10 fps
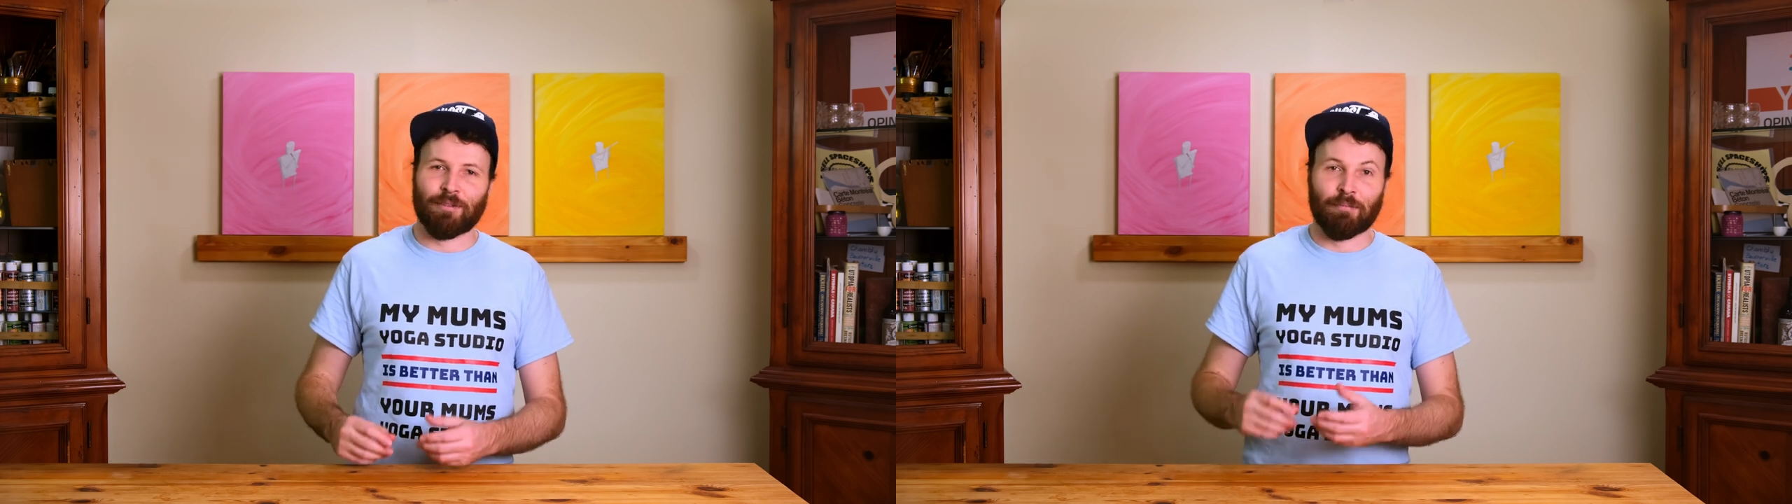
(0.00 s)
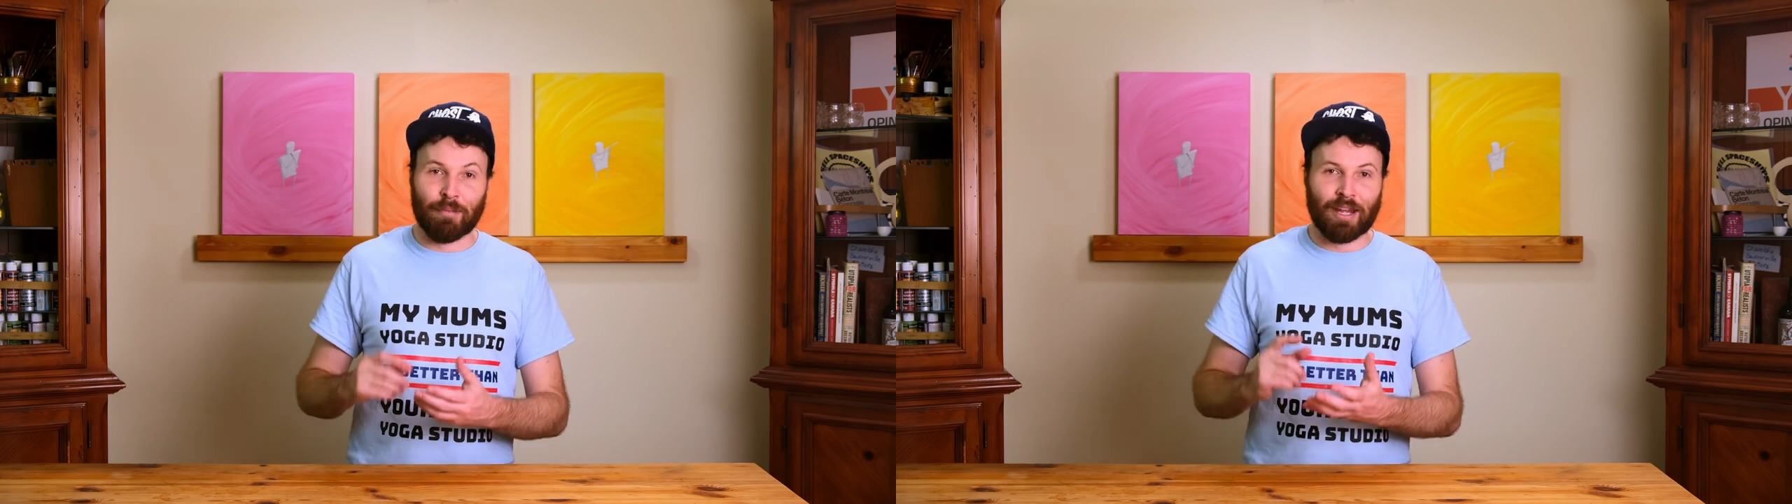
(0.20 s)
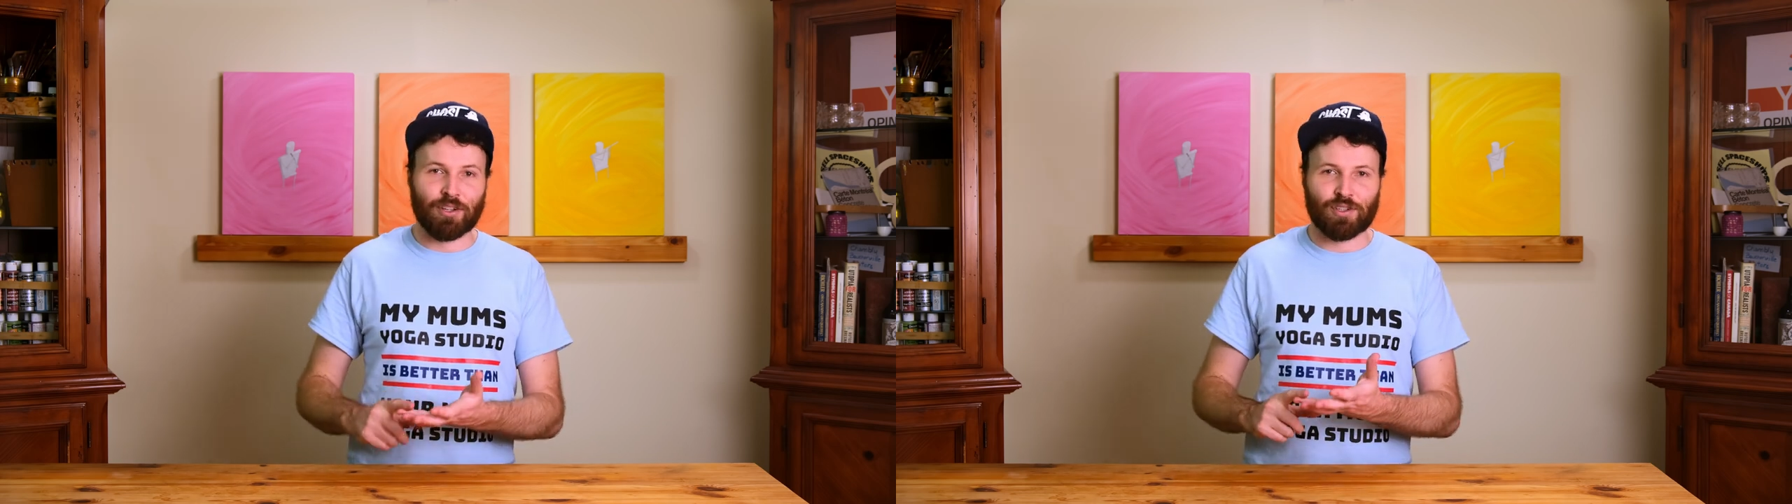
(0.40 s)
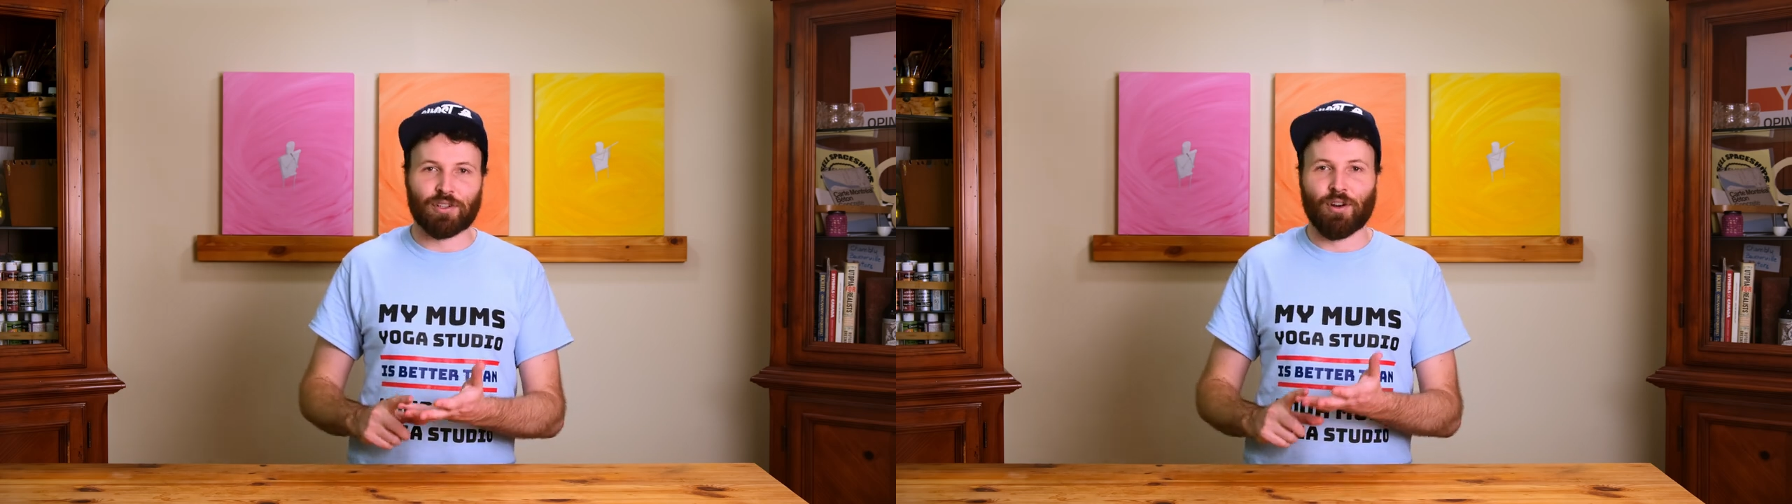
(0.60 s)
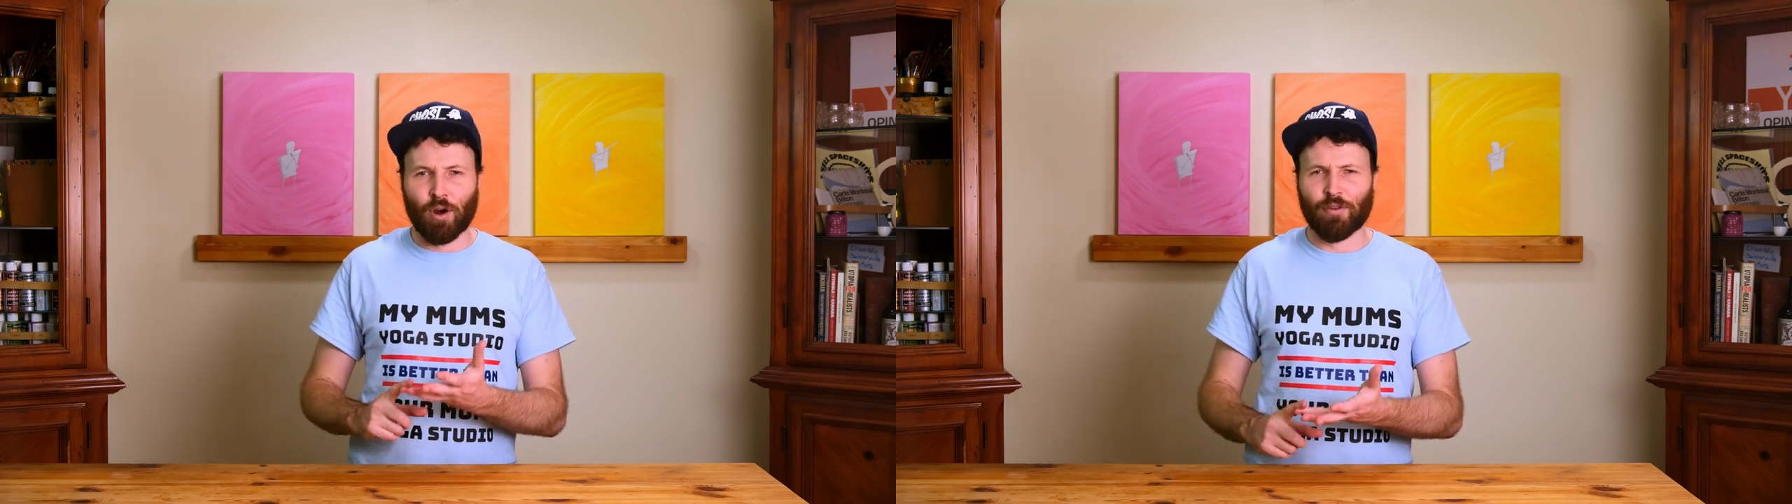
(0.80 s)

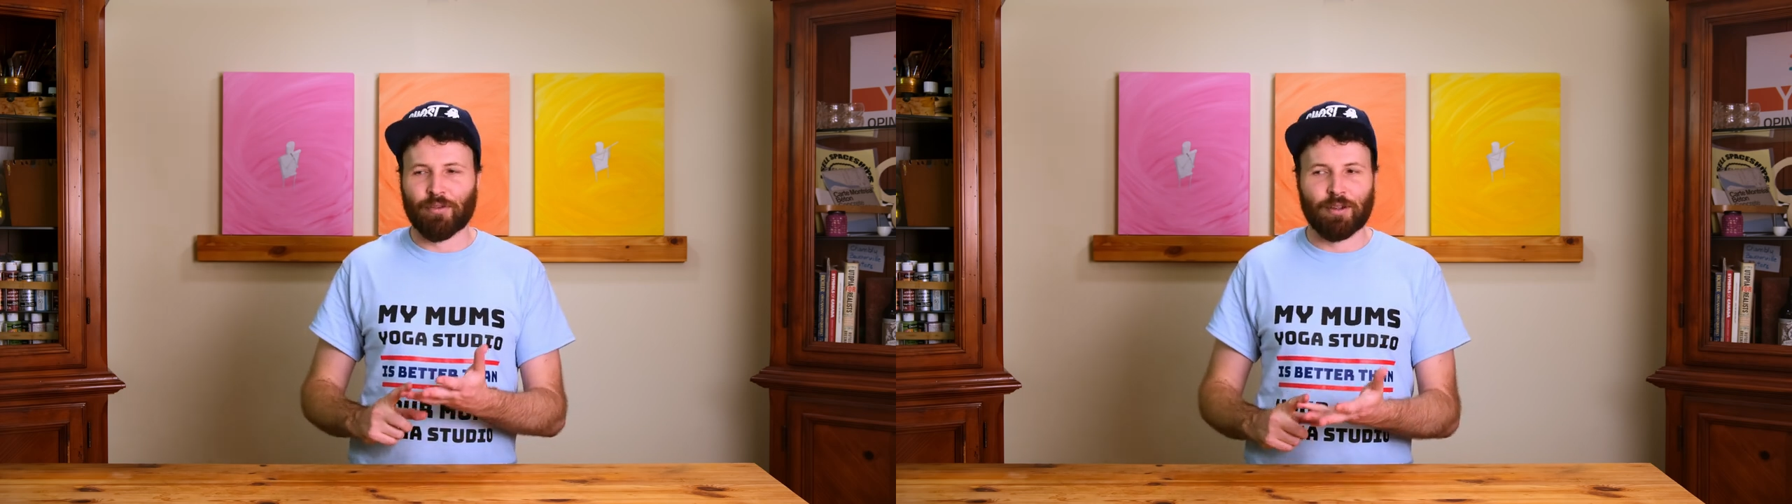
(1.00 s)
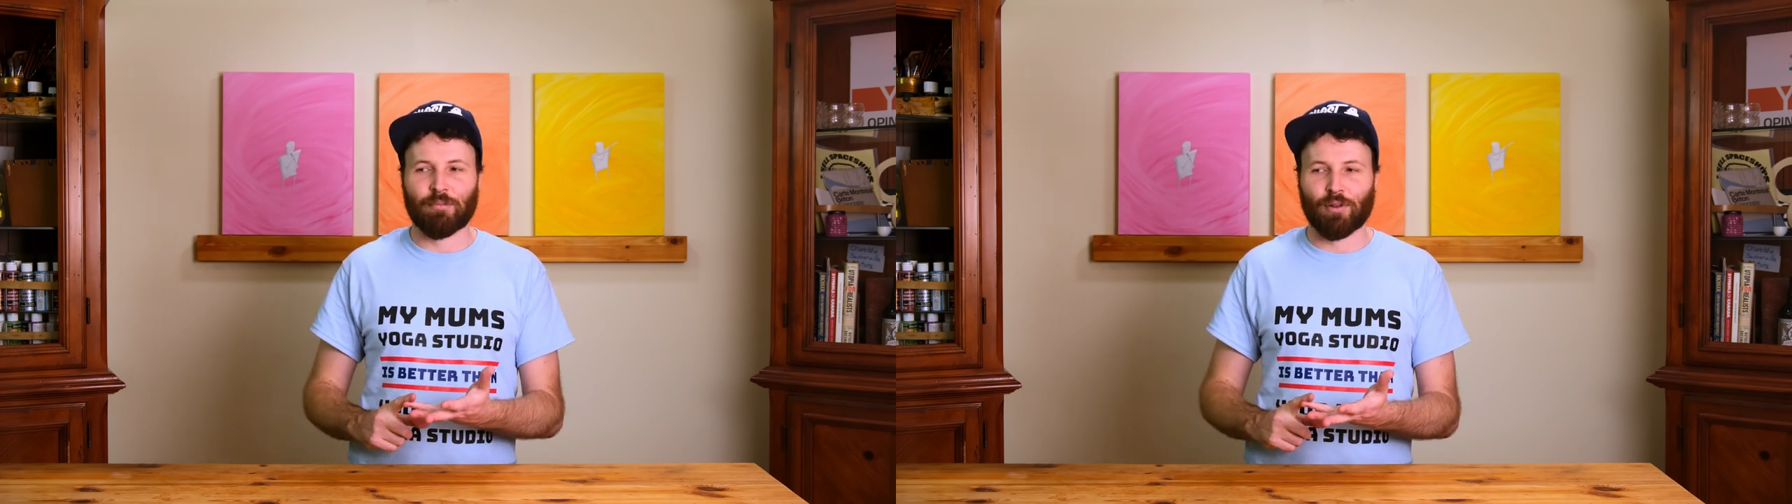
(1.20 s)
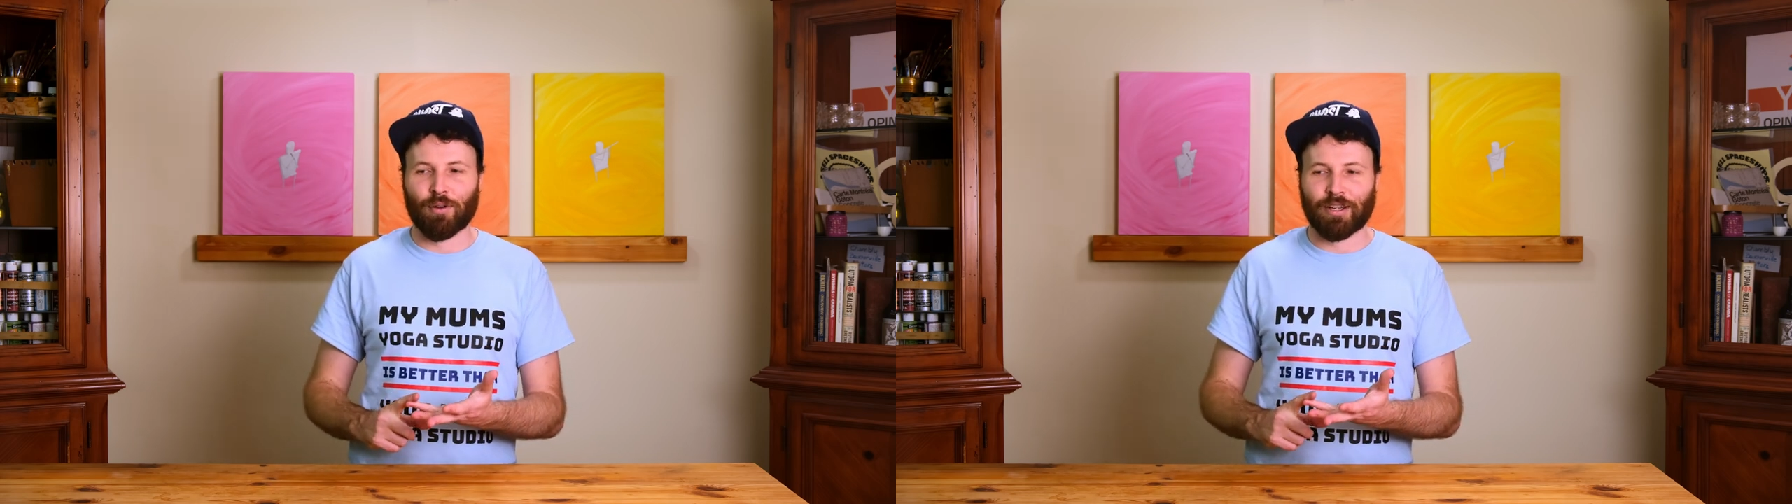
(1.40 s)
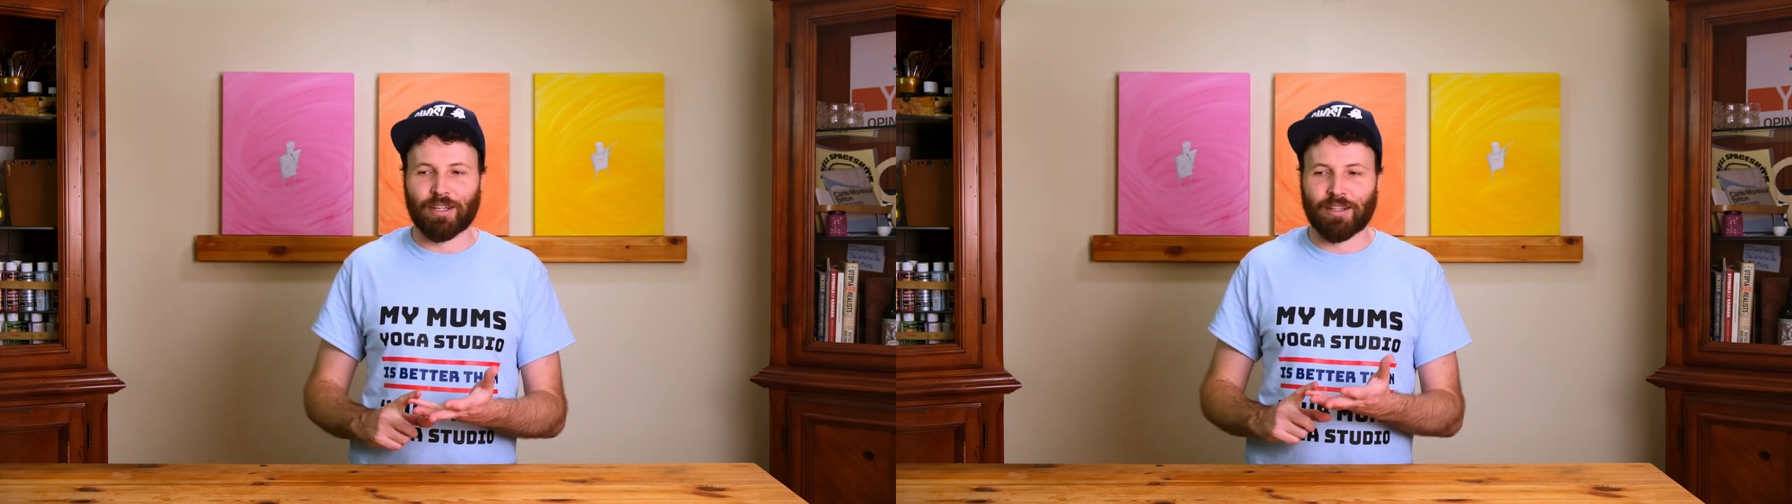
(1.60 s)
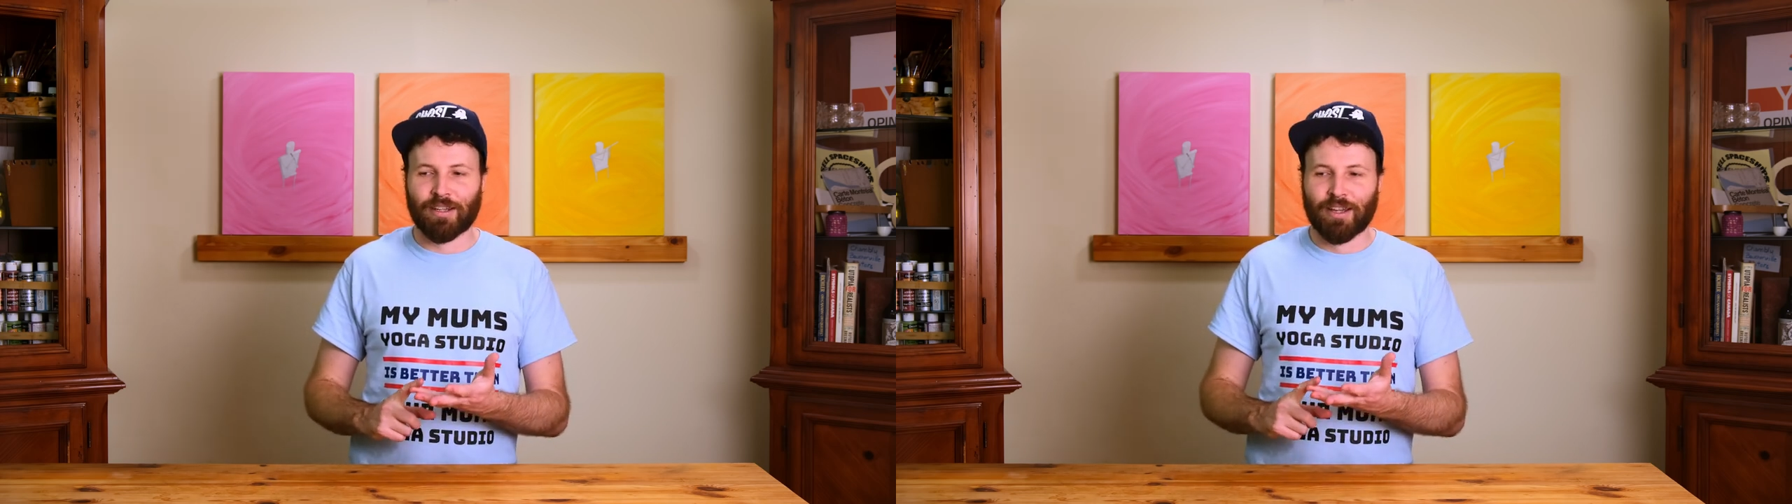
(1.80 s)
manager over the employee,